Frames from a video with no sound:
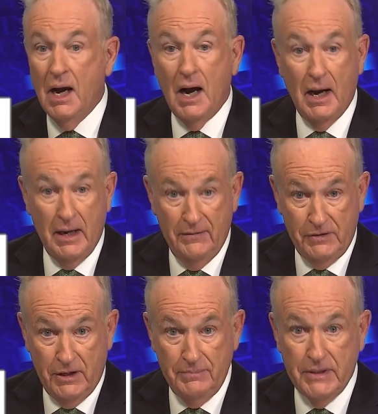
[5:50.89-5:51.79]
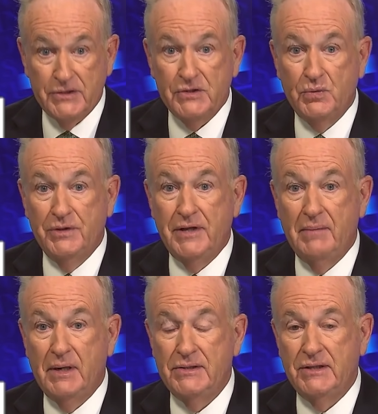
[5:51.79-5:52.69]
I have done business with them
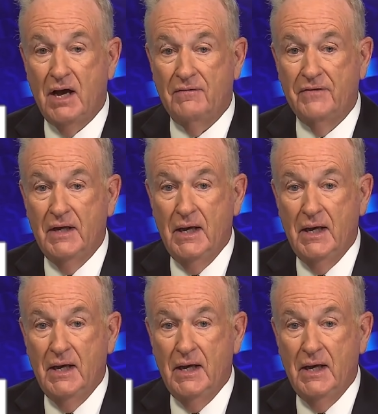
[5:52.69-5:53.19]
myself.